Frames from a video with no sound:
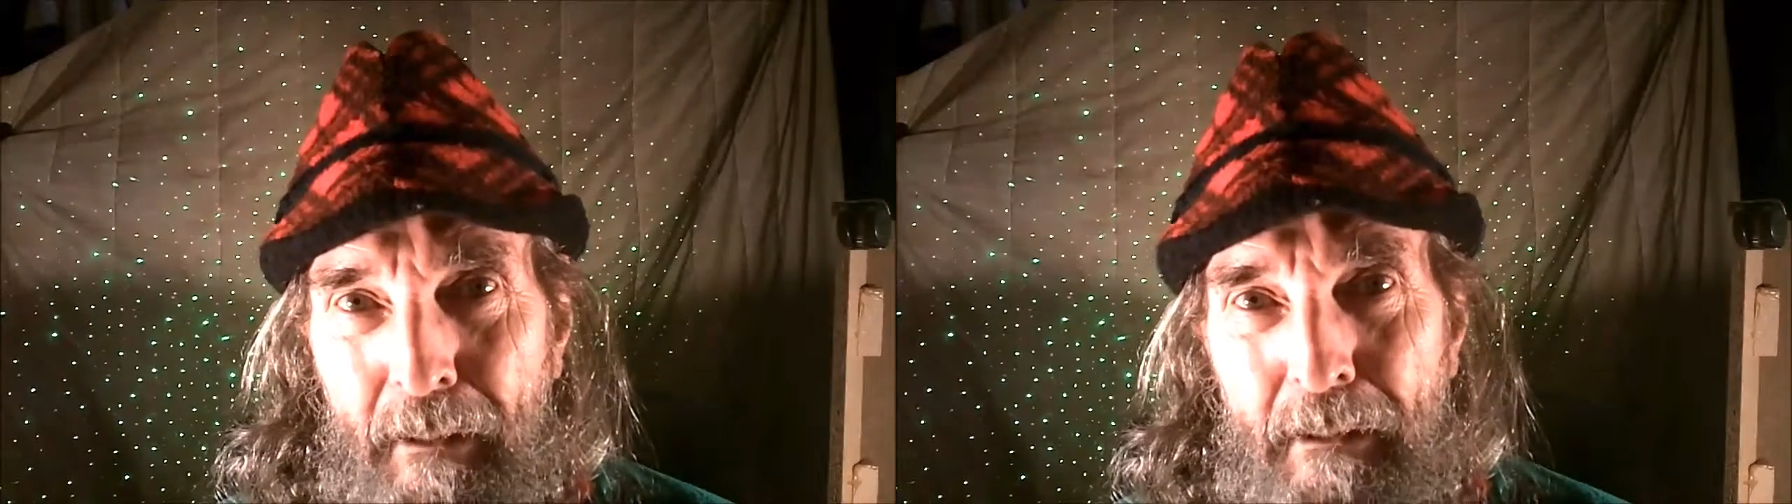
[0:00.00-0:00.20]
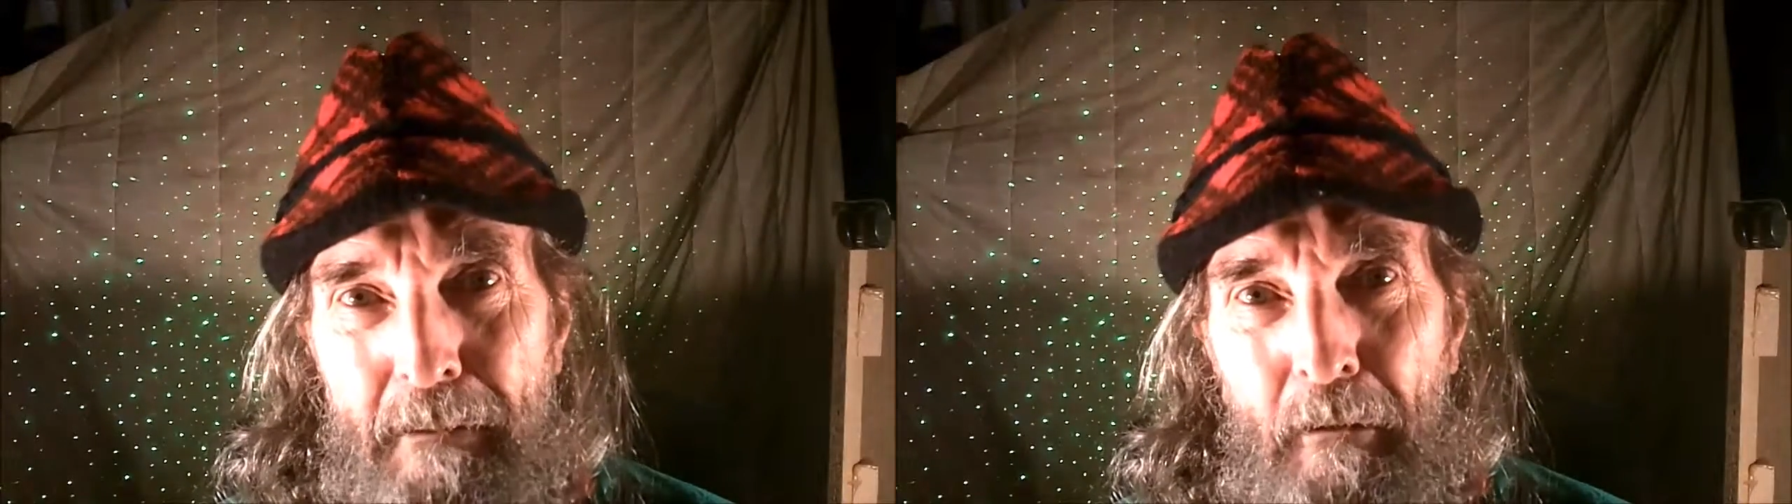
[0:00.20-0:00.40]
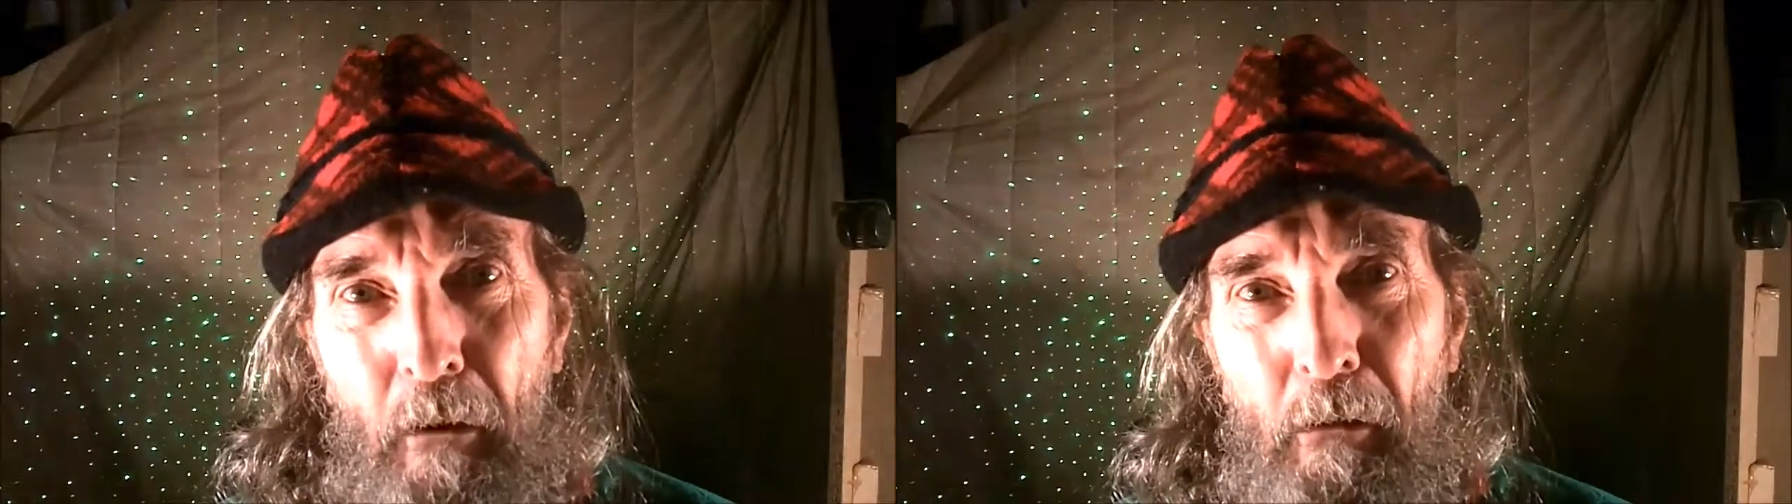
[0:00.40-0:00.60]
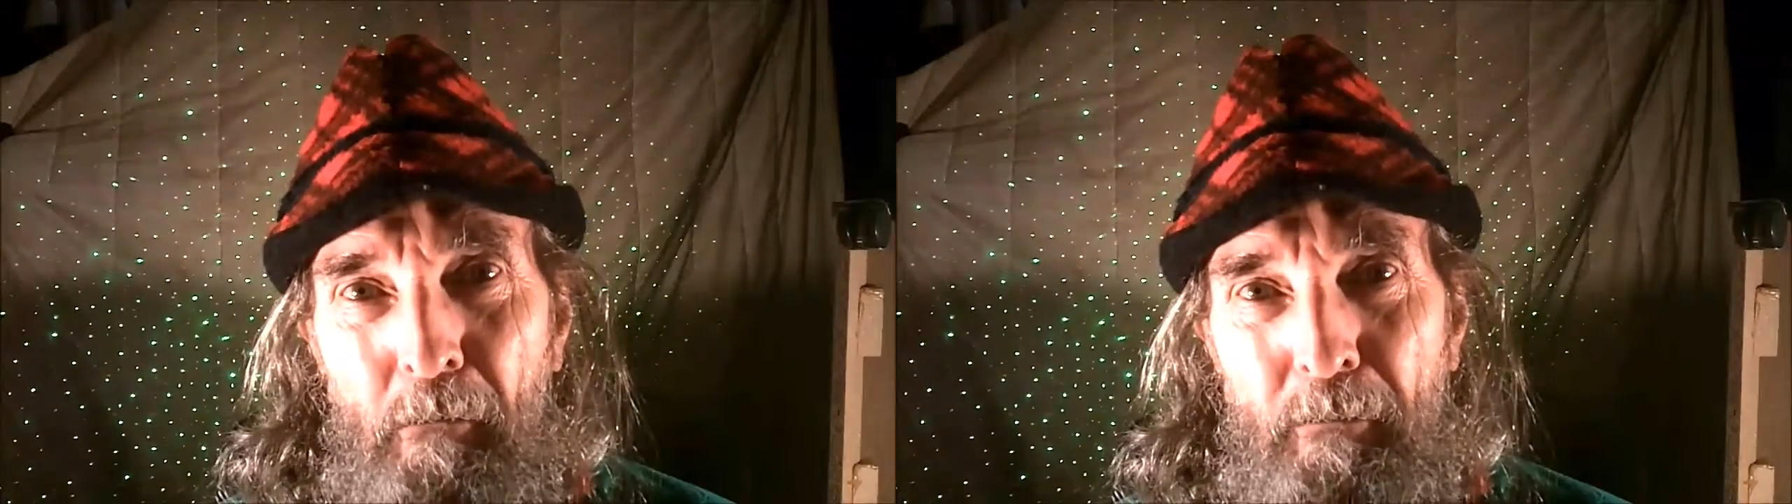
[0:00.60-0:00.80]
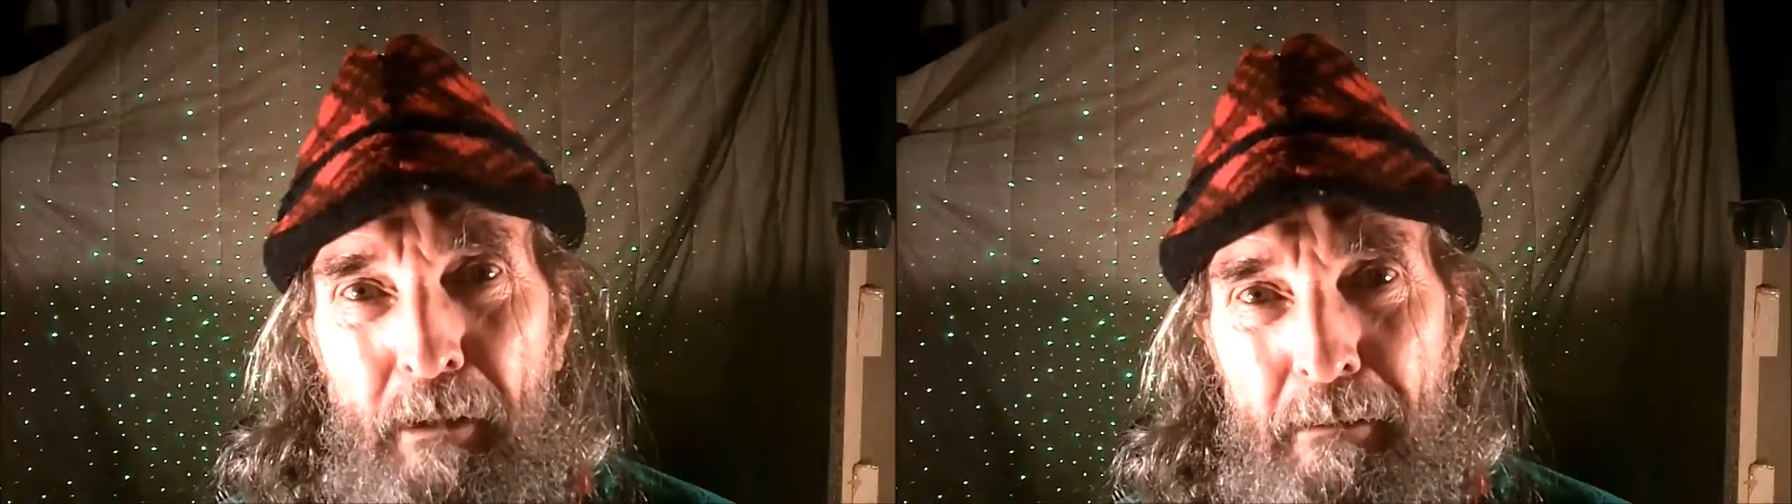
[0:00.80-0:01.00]
I had it
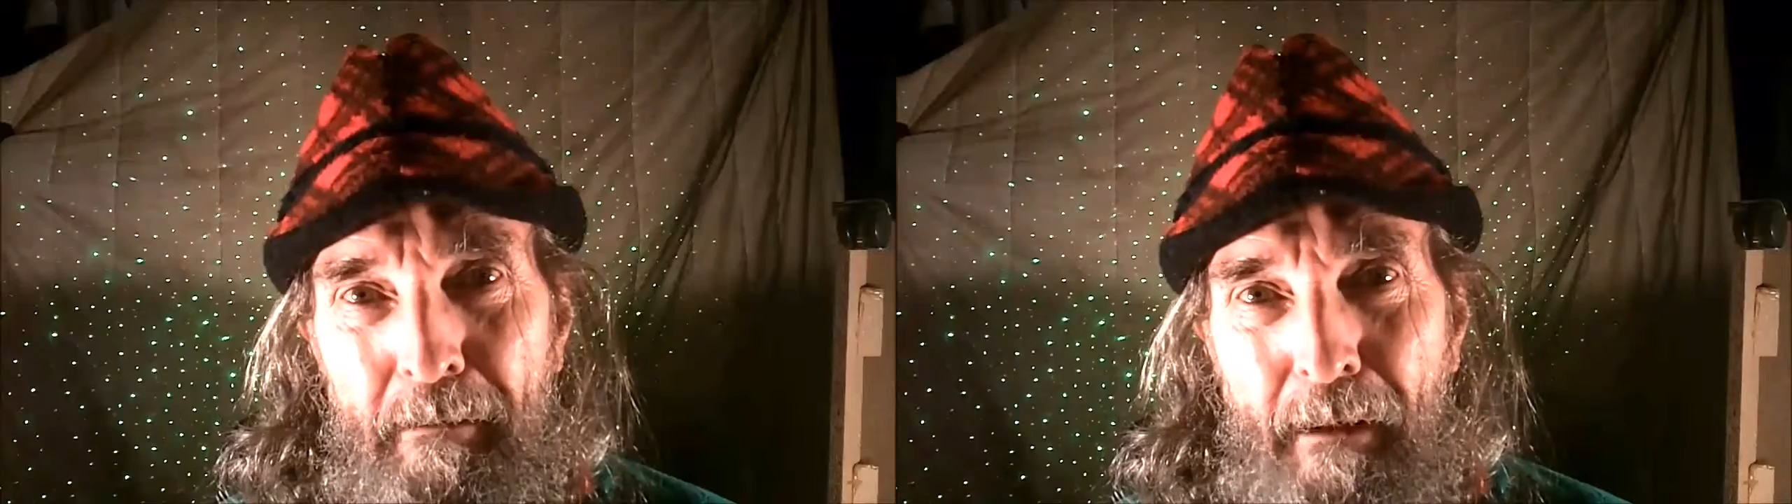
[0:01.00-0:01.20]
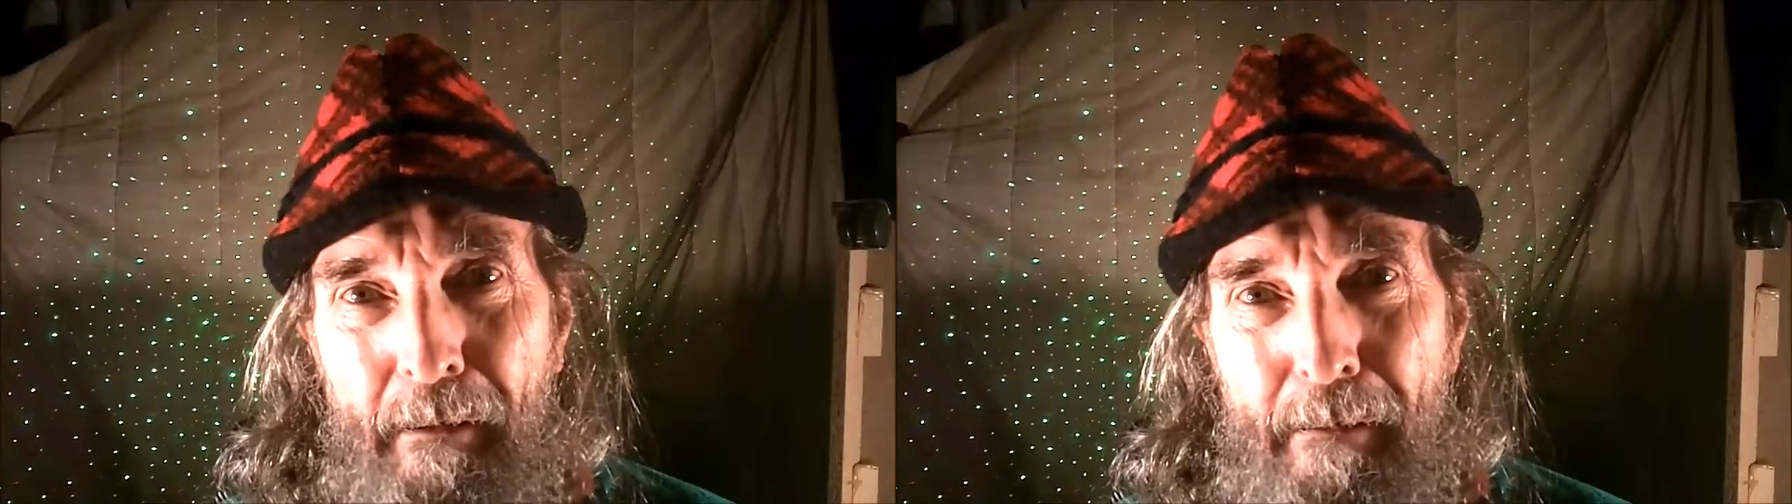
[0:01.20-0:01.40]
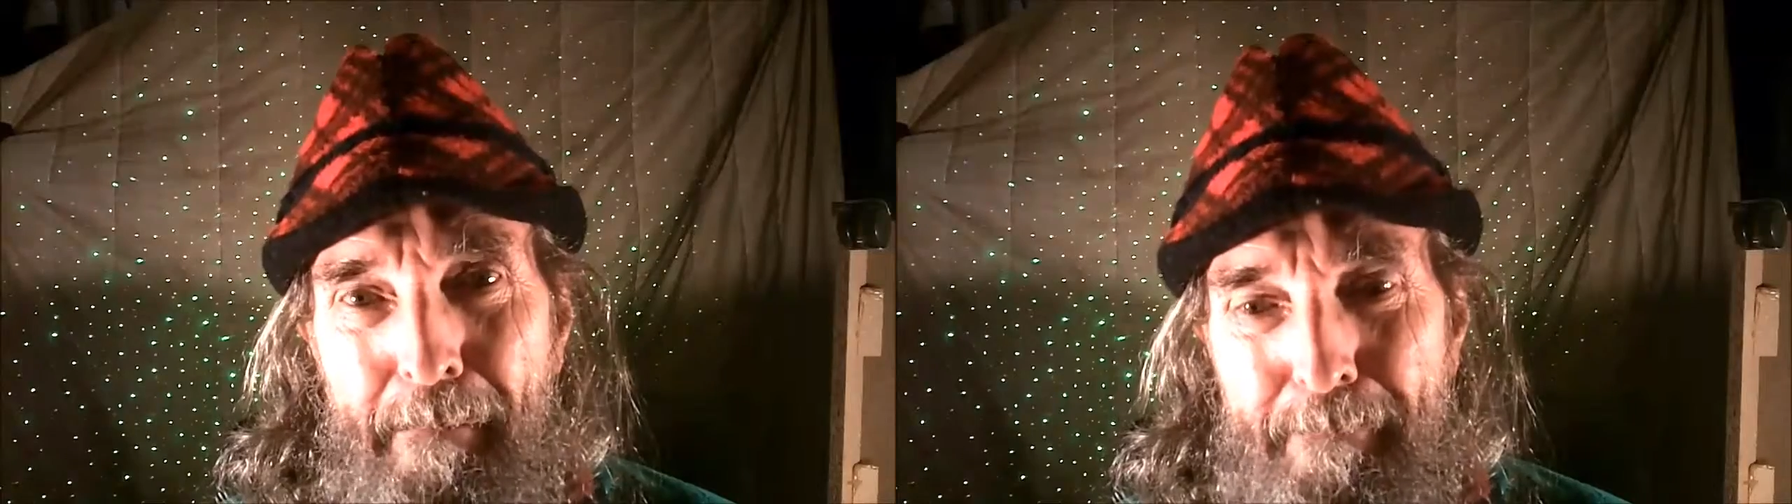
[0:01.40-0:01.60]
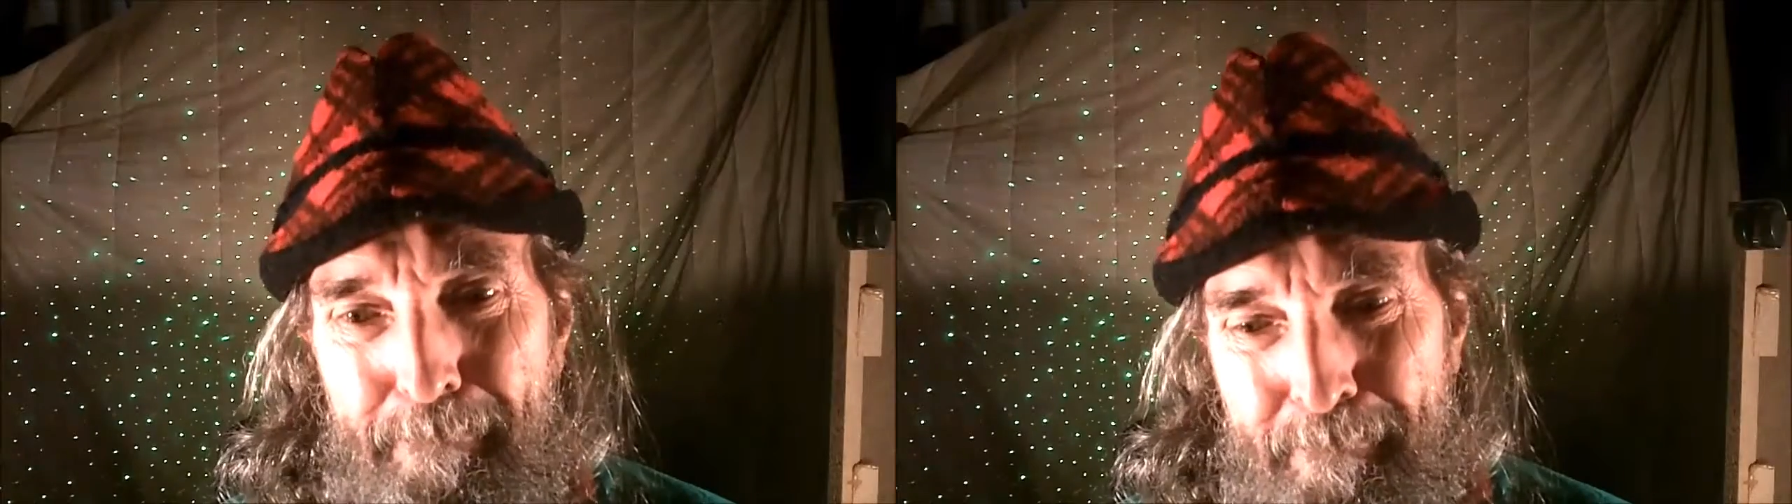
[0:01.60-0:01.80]
all figured out.